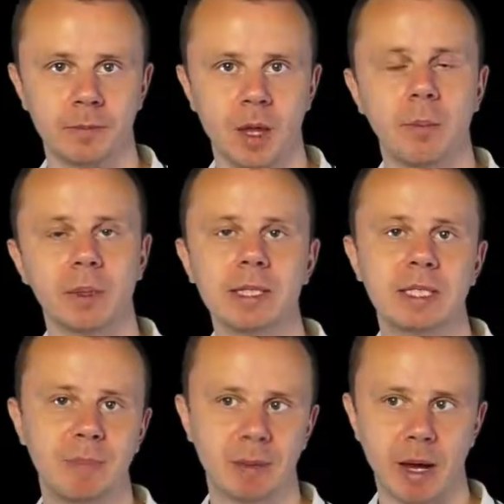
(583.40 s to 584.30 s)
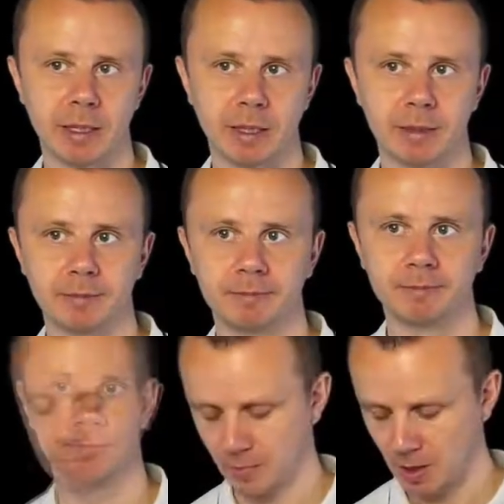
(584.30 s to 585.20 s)
Please keep in mind that.
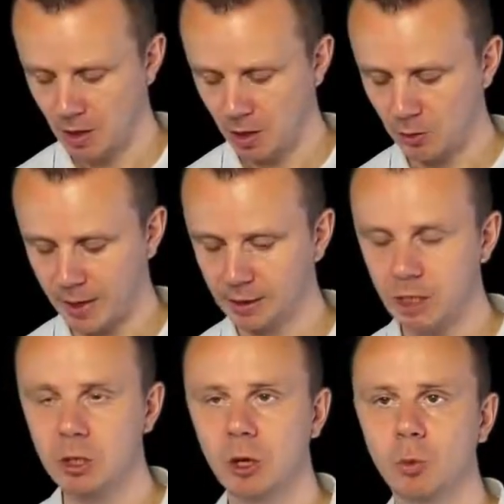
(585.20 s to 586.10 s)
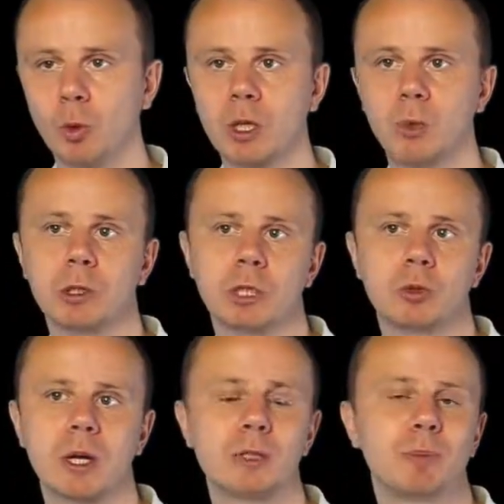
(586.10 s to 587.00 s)
Alright, that's all what I wanted to
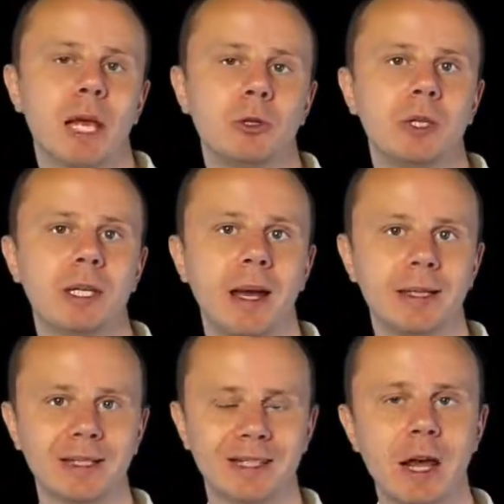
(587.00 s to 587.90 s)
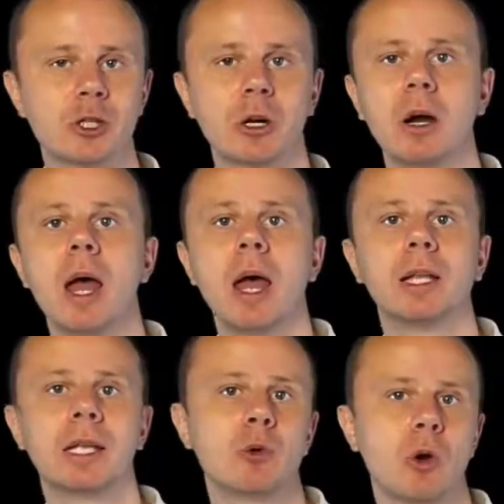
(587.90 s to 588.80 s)
explain you here in this lecture, and
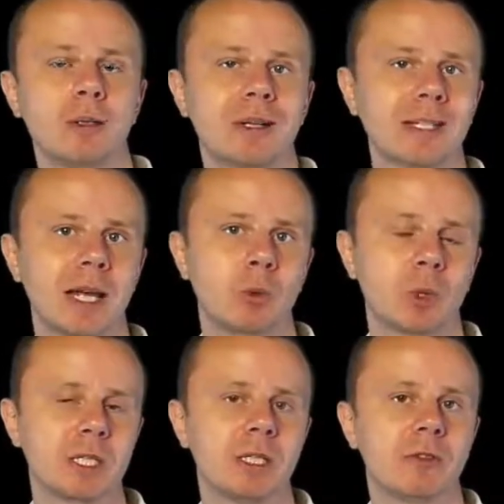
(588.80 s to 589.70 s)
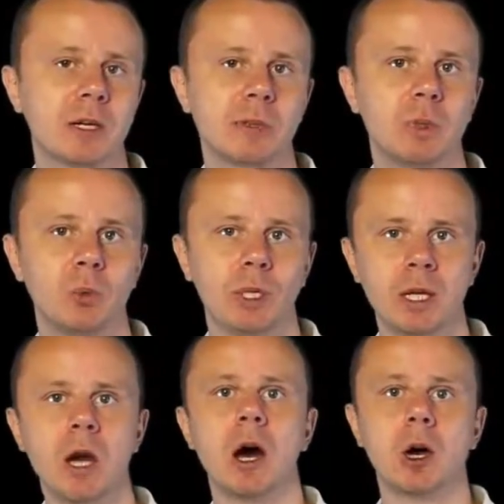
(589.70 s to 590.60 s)
now you understand what is the difference between
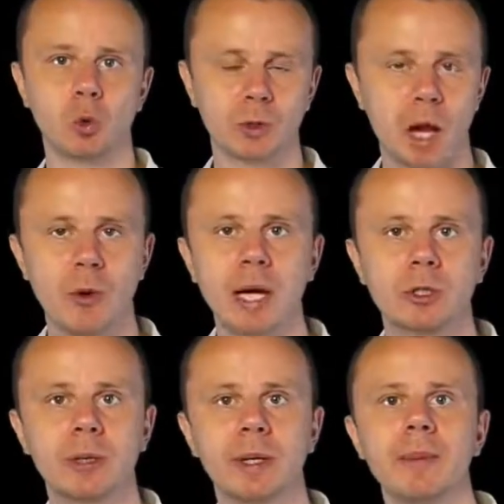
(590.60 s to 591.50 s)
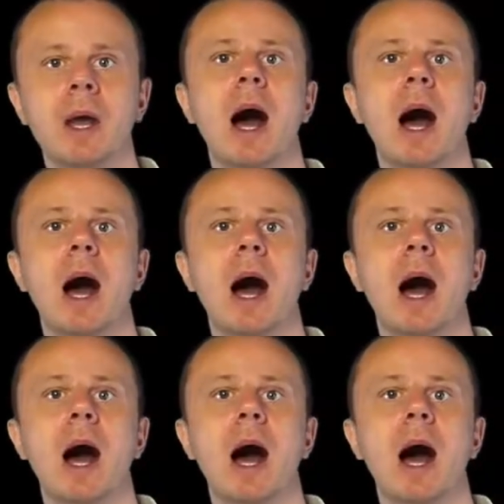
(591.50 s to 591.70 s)
root directory,